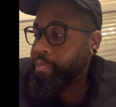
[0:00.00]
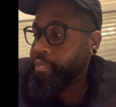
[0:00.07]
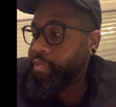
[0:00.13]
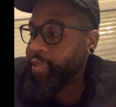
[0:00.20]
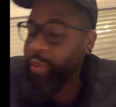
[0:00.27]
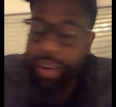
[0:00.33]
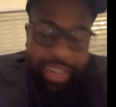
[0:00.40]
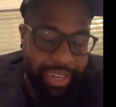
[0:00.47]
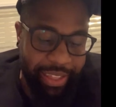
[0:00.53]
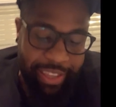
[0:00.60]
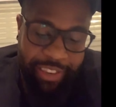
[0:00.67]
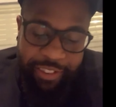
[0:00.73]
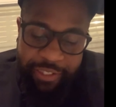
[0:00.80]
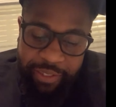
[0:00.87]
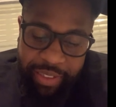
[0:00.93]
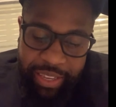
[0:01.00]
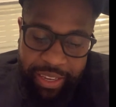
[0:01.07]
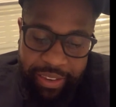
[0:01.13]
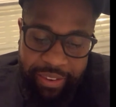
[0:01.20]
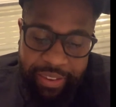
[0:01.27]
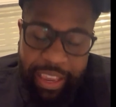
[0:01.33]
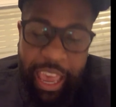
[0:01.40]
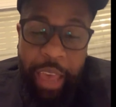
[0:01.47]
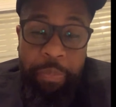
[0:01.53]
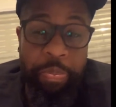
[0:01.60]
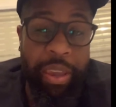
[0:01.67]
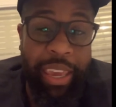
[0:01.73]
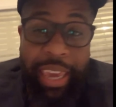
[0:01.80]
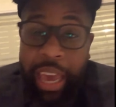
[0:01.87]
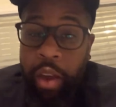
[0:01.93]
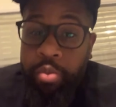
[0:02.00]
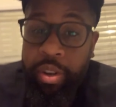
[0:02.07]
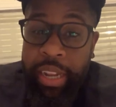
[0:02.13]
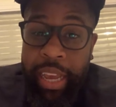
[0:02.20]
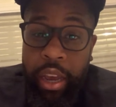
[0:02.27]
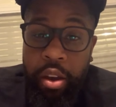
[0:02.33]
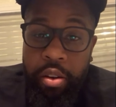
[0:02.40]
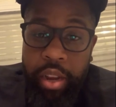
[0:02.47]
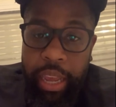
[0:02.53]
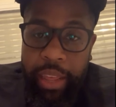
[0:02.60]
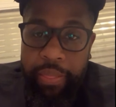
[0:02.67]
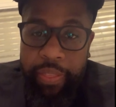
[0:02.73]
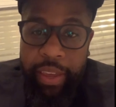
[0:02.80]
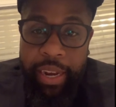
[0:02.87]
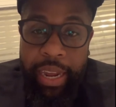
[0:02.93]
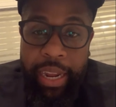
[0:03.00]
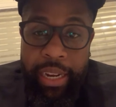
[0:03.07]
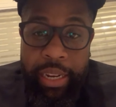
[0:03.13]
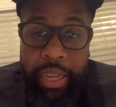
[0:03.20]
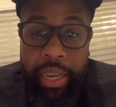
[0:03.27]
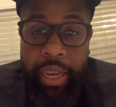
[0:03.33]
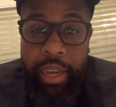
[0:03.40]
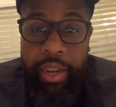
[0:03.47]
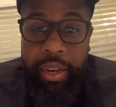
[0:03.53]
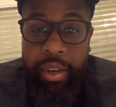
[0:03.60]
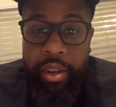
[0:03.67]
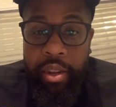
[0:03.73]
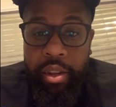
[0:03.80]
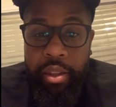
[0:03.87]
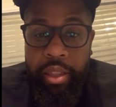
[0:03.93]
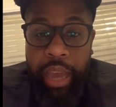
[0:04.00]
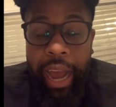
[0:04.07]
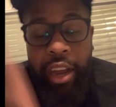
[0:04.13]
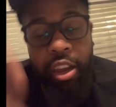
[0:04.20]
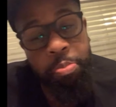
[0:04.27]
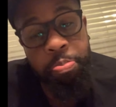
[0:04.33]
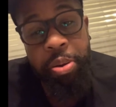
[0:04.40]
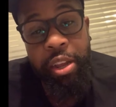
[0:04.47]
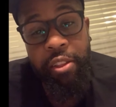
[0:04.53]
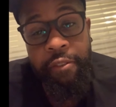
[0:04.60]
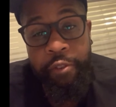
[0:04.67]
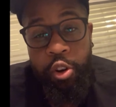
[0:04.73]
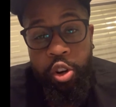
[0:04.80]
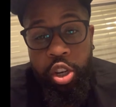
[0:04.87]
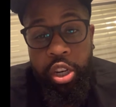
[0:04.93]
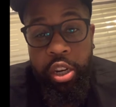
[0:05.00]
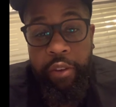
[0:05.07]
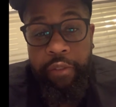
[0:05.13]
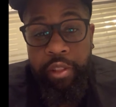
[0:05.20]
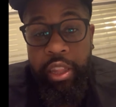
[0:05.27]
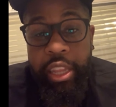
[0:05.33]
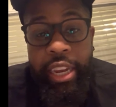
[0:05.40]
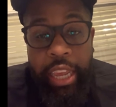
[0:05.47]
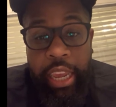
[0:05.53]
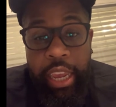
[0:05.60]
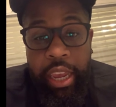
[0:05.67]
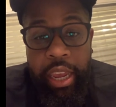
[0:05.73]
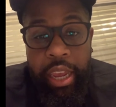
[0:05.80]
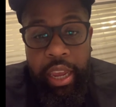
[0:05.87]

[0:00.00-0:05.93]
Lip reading: So I did this epic countdown, and then I did the acapella version of Liddy.